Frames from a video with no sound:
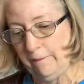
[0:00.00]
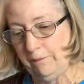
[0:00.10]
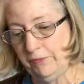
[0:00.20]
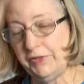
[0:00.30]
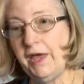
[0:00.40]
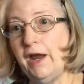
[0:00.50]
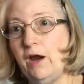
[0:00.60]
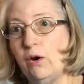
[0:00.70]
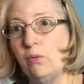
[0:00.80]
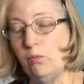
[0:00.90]

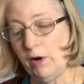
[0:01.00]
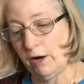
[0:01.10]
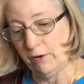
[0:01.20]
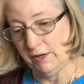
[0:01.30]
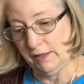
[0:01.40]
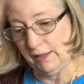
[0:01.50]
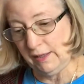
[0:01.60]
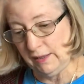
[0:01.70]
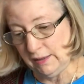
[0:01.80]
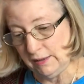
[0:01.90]
There, where it
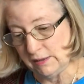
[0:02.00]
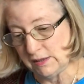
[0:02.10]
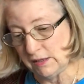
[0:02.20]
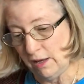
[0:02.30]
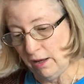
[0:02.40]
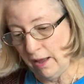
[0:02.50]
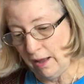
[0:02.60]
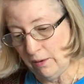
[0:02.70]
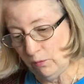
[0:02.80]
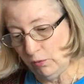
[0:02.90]
is,
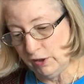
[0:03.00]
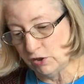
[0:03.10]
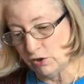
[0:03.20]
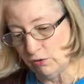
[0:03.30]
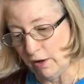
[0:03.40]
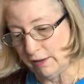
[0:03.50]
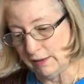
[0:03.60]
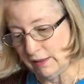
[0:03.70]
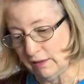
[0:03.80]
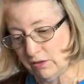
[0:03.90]
we do not
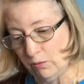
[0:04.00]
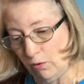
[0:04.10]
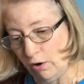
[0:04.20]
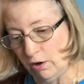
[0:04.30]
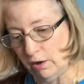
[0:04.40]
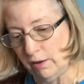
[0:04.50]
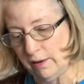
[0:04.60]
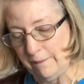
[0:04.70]
need the wall.